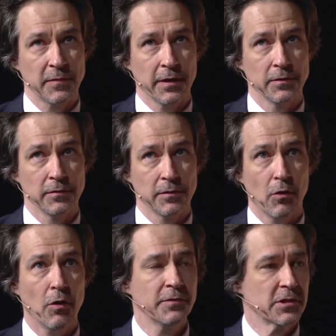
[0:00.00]
an
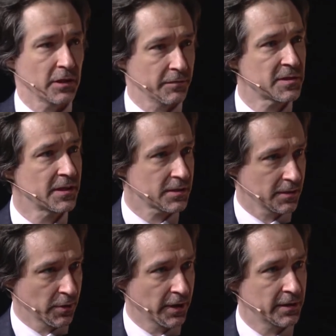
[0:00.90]
off-the-shelf
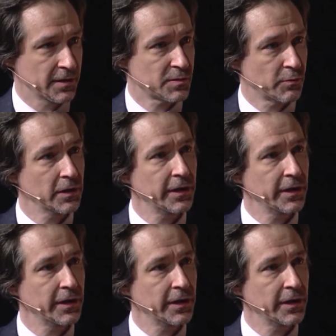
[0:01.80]
system, right? It's